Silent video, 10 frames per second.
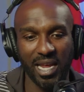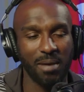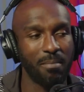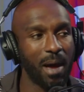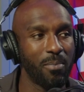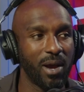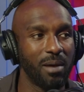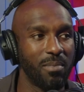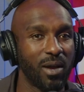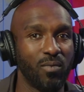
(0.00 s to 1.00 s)
And then in my brain,
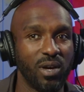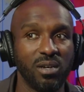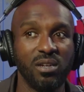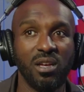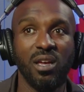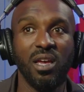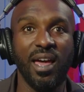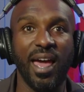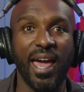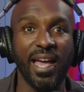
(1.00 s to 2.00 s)
I'm like, well,
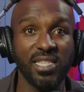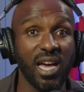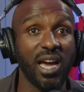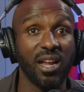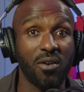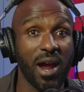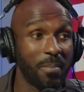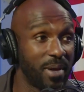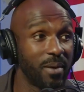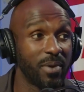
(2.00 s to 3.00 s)
it's kind of
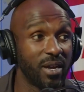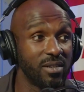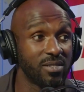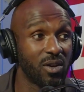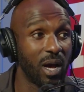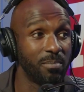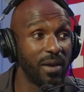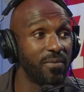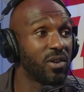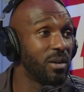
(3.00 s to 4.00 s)
crappy up here. So I'm
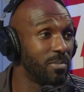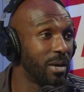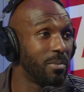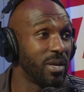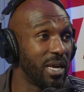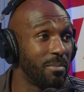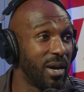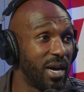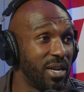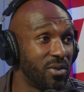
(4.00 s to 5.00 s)
definitely going to be able to get
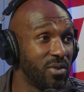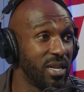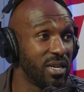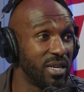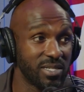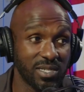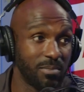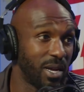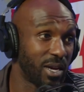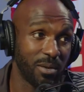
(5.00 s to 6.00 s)
my degree done because
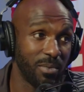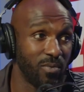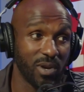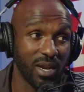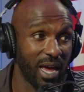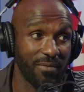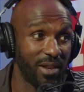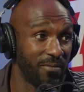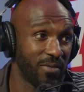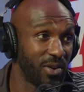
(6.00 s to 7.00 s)
I'm not going to be wanting to have
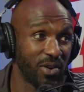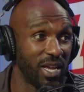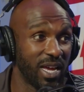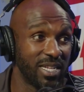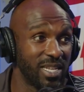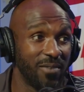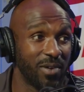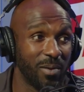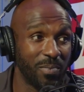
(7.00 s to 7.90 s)
any fun or any kind of stuff